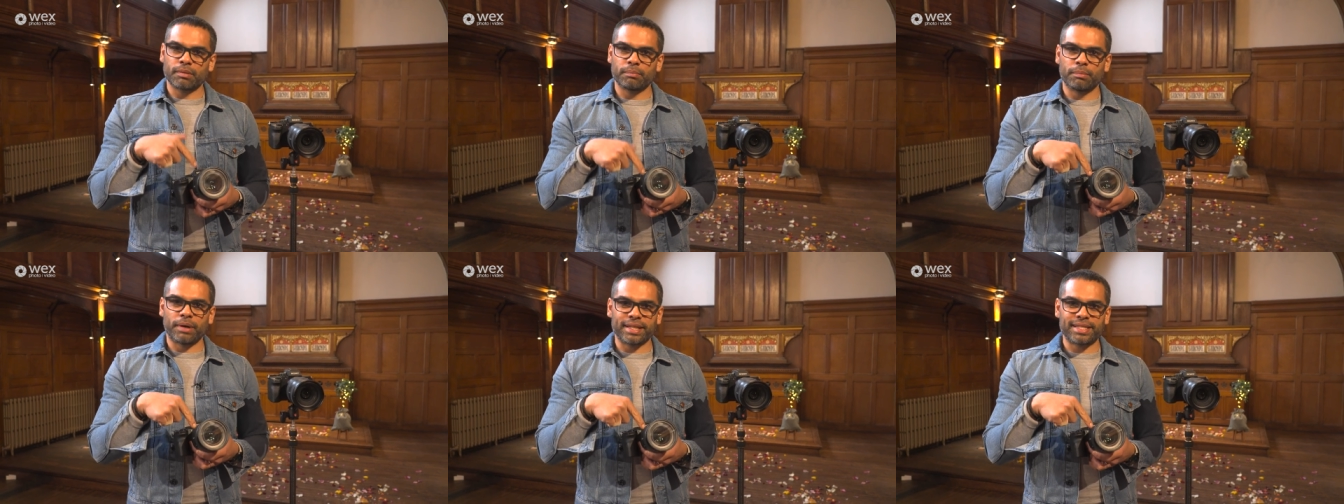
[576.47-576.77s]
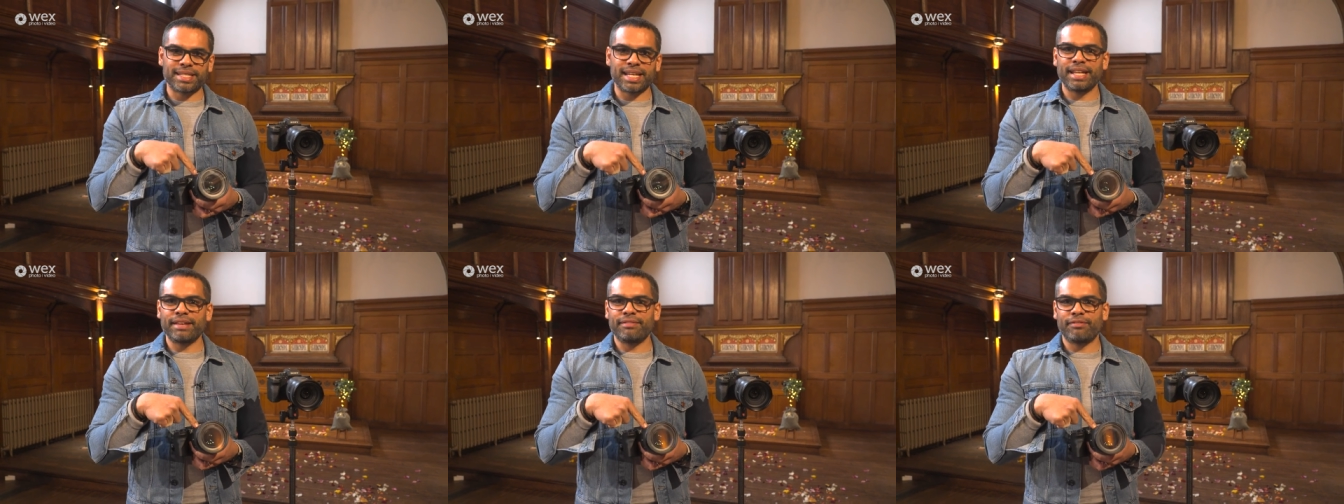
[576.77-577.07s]
my
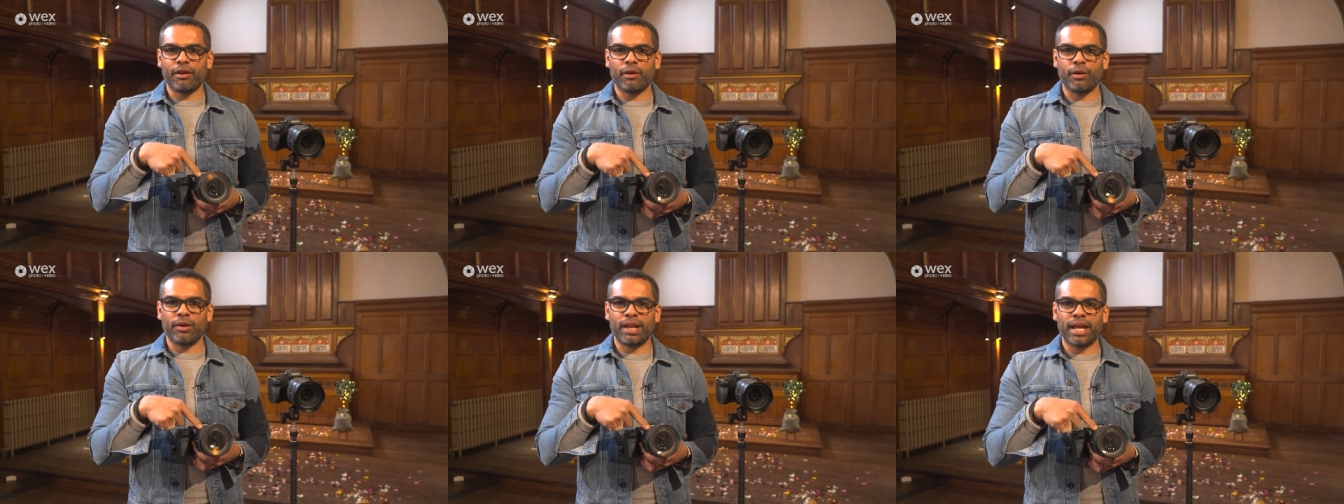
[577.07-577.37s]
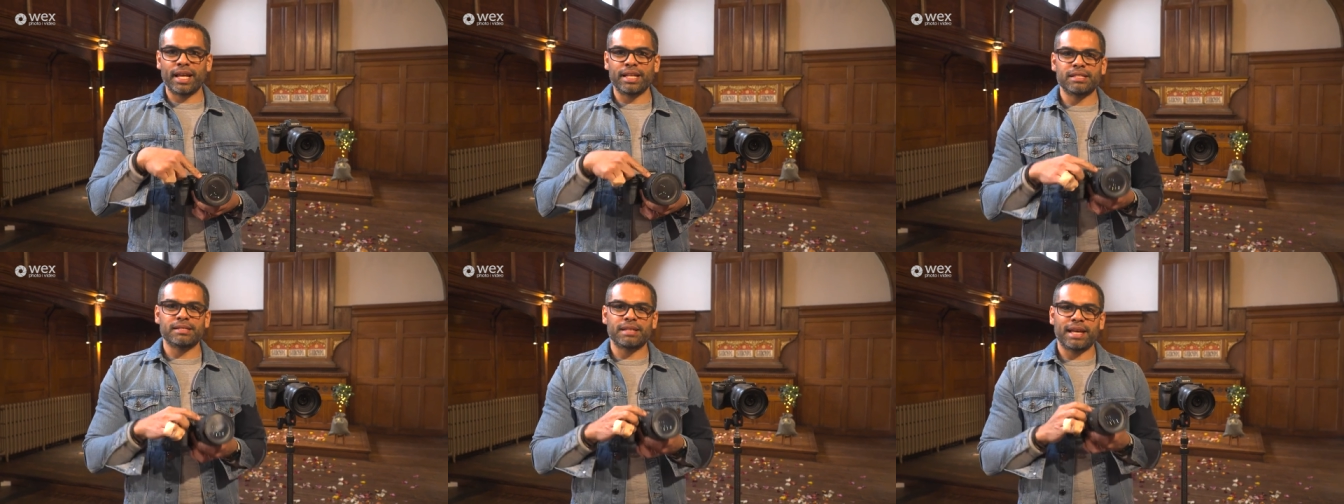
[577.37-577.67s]
telephoto
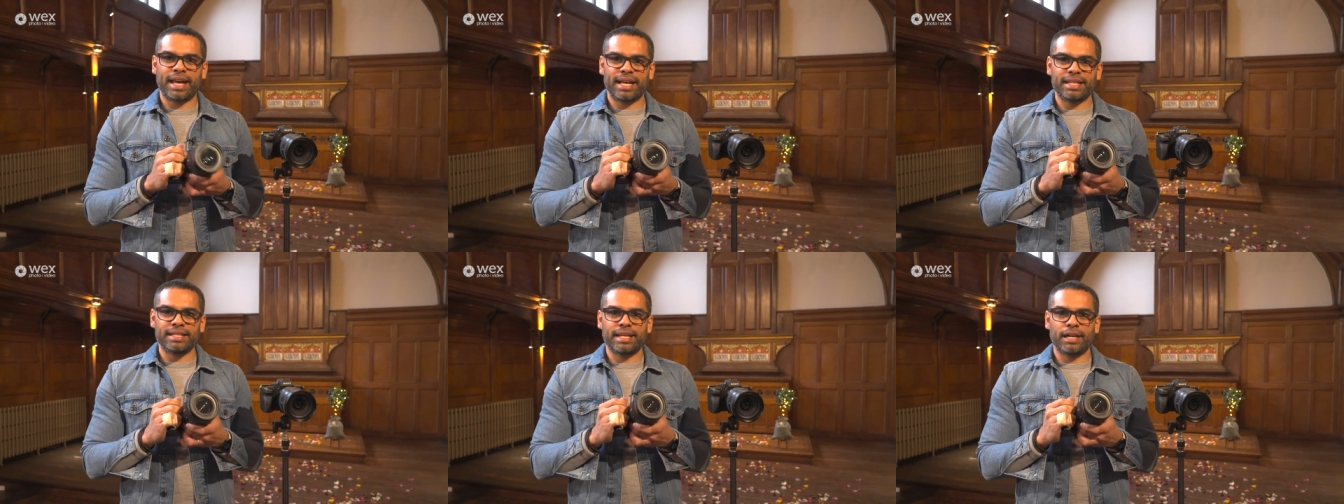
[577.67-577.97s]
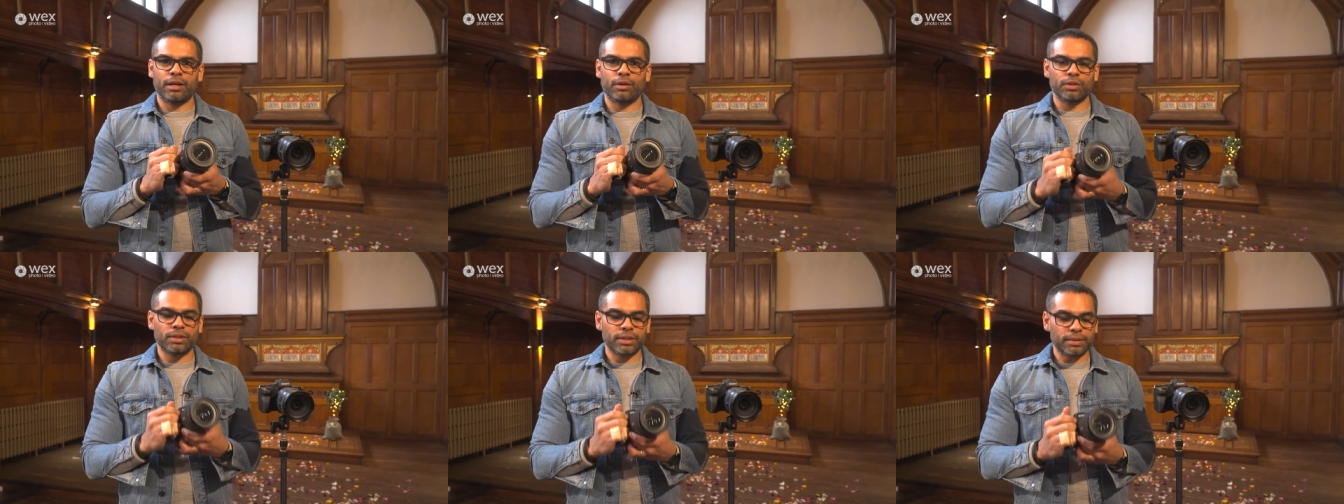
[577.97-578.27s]
lens
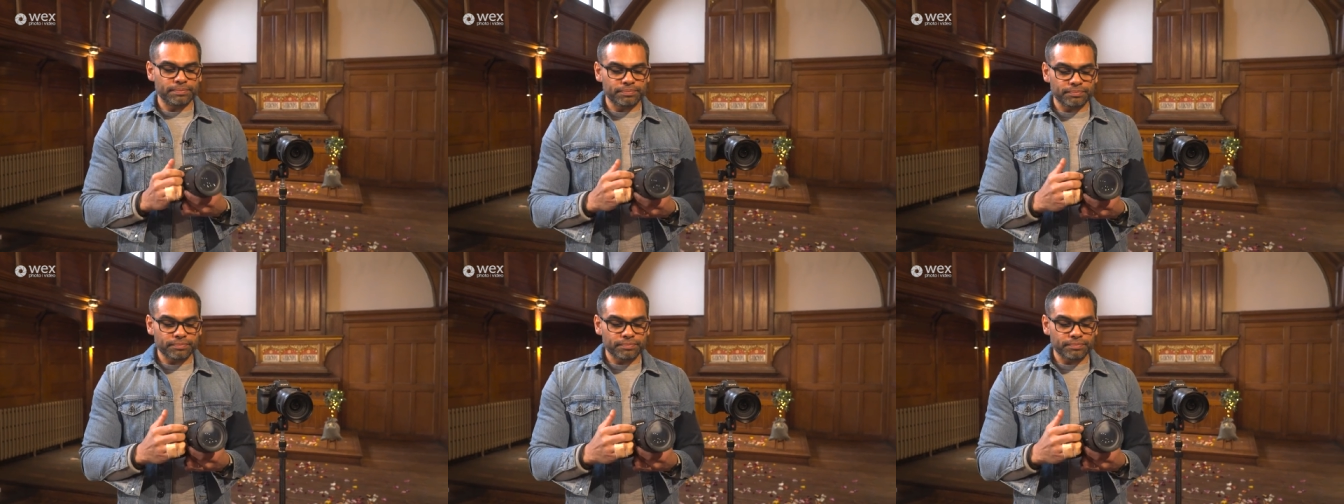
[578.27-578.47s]
handheld,